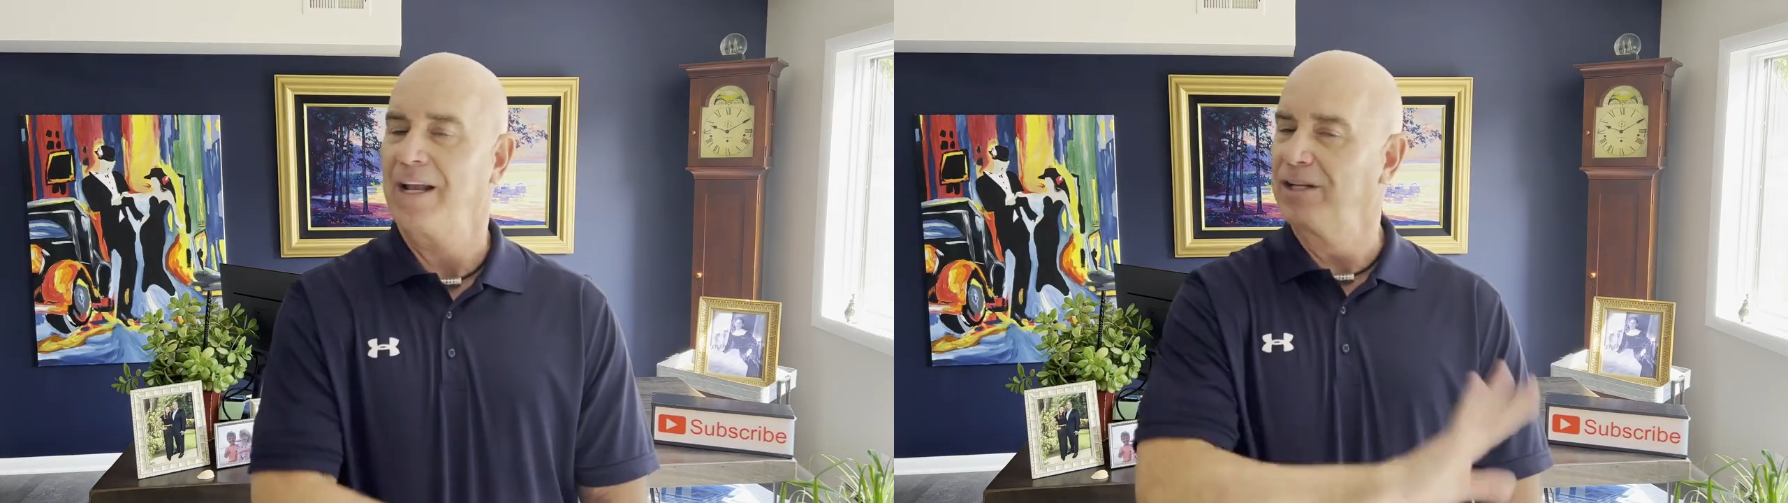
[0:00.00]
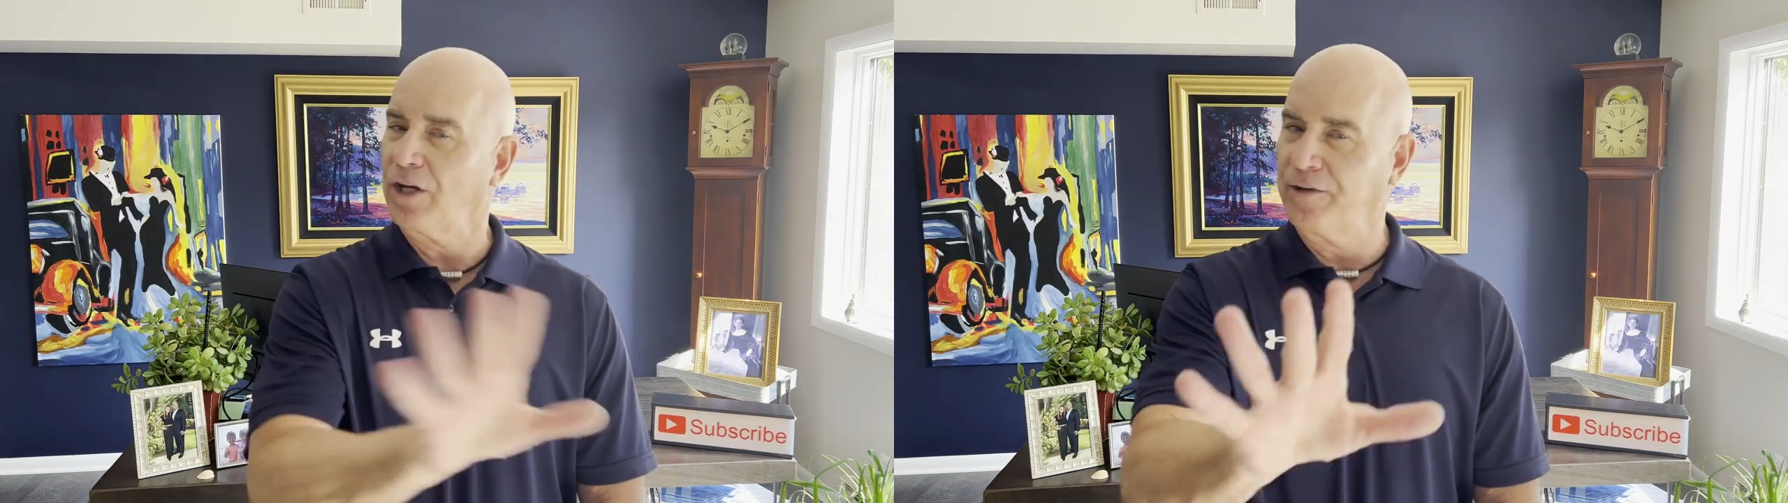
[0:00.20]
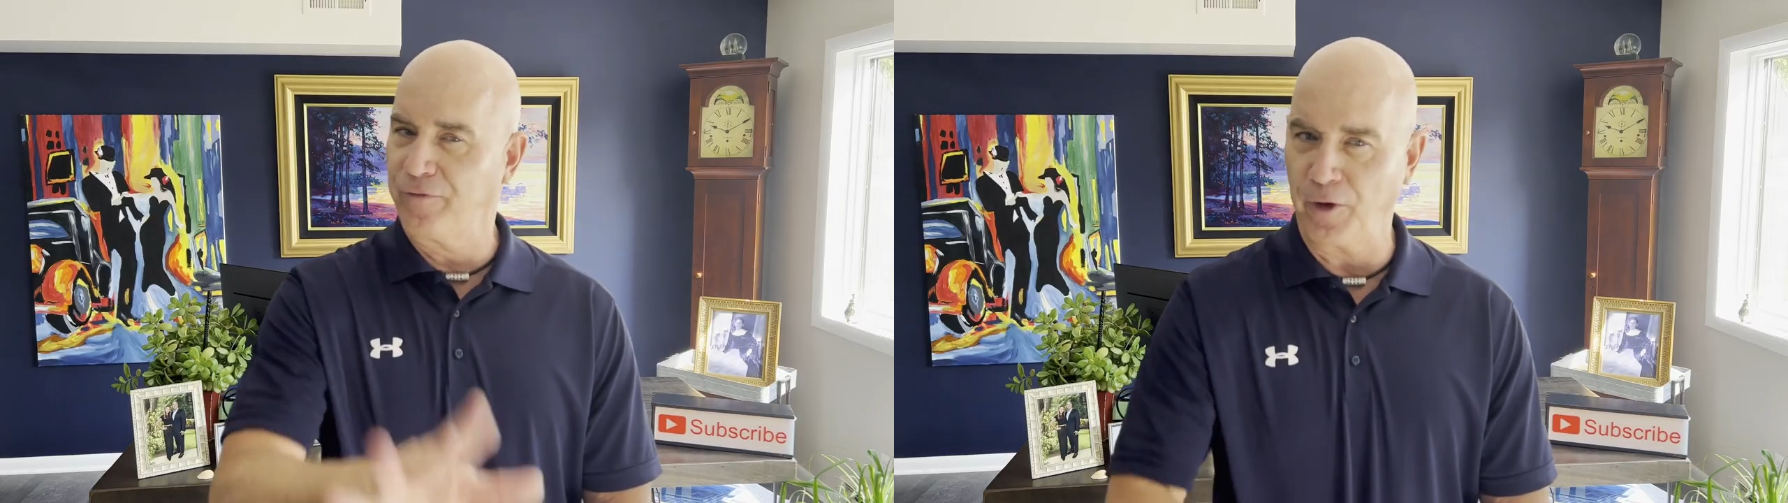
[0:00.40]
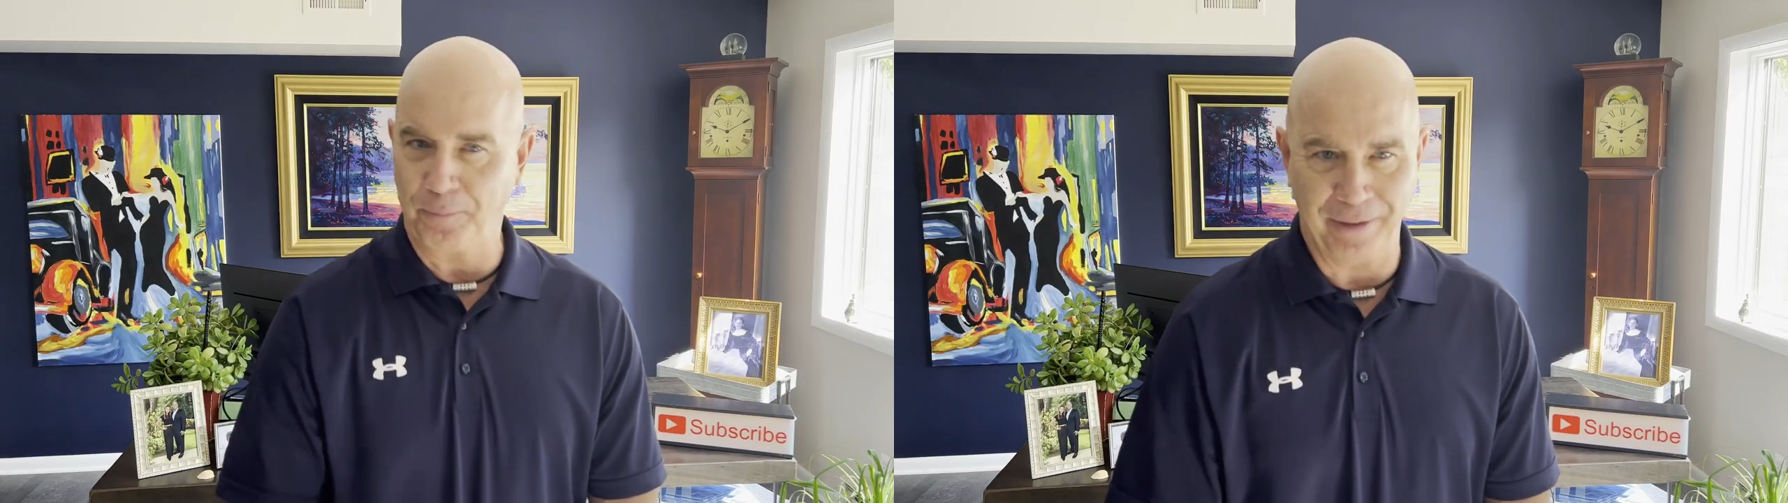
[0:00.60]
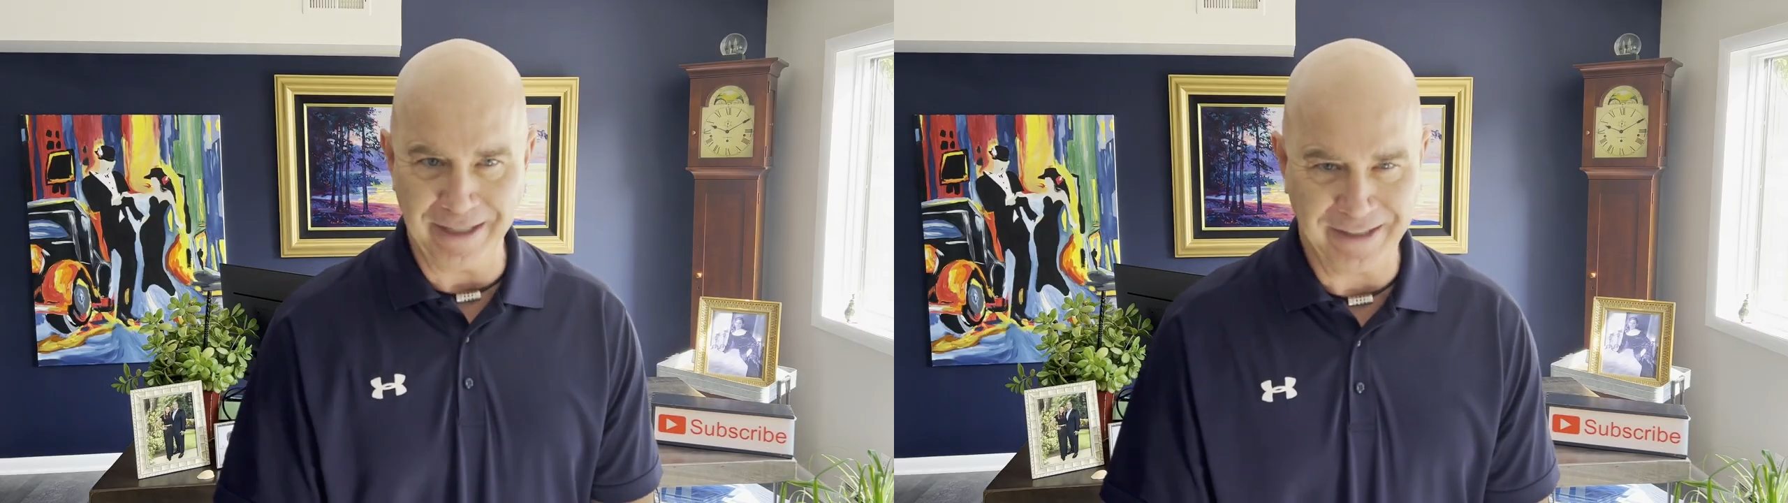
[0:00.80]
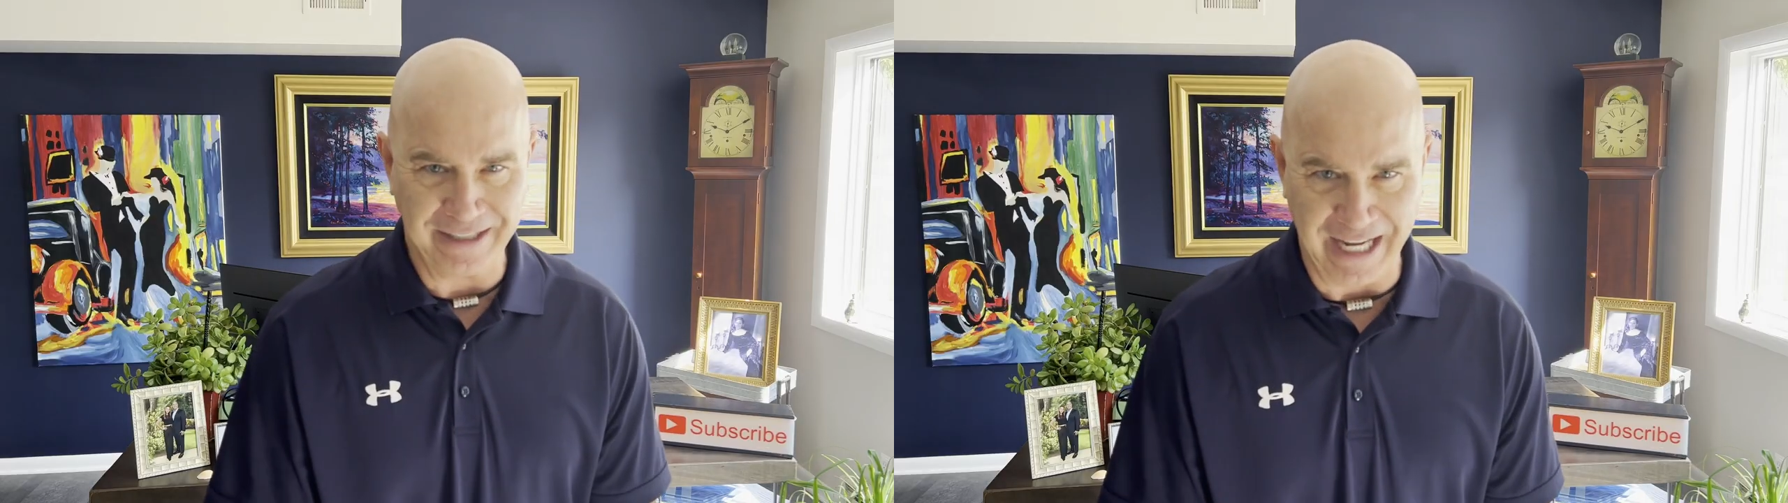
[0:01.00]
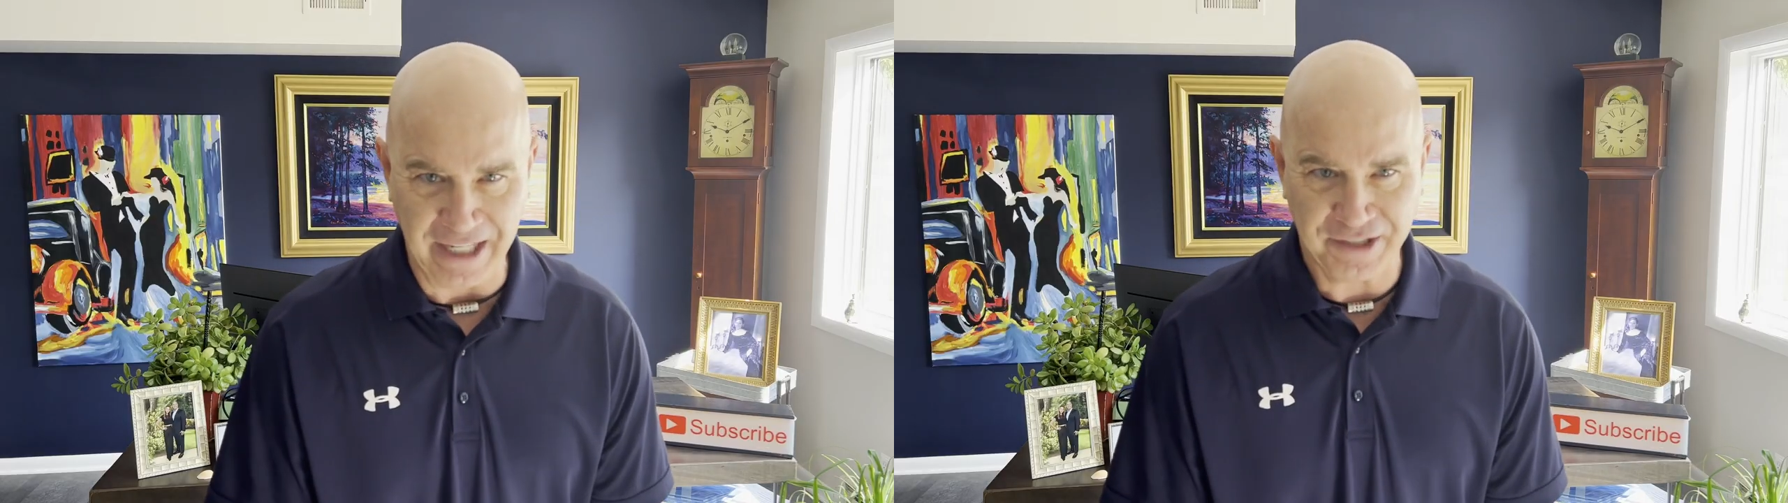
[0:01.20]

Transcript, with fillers: Looking for a place that takes